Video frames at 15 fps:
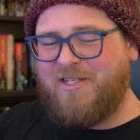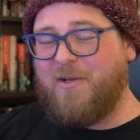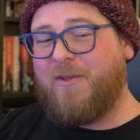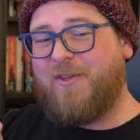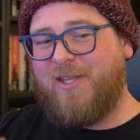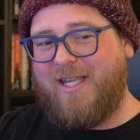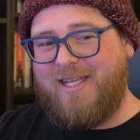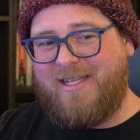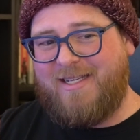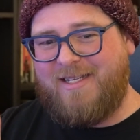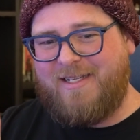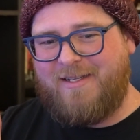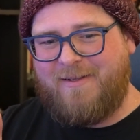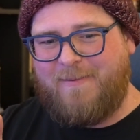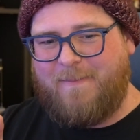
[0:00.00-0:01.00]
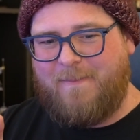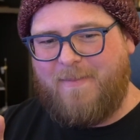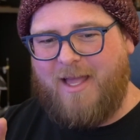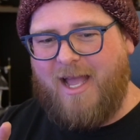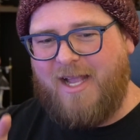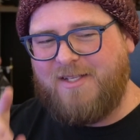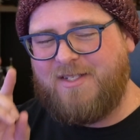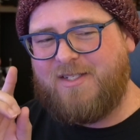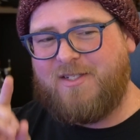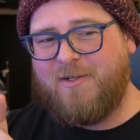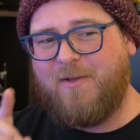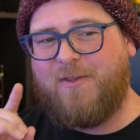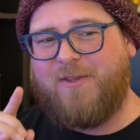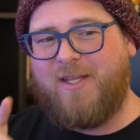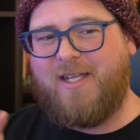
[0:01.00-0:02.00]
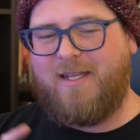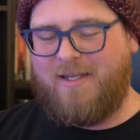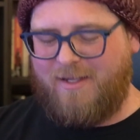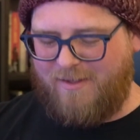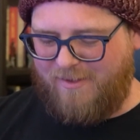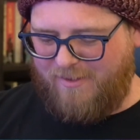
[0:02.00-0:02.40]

think, I still think